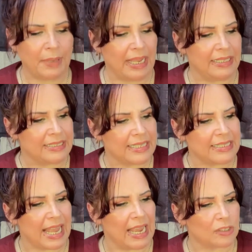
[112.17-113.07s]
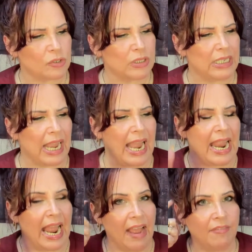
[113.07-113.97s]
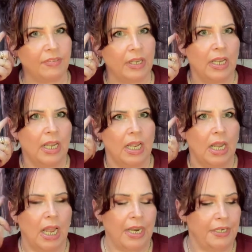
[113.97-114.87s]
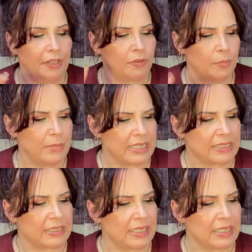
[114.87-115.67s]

And this is actually, I have another mist.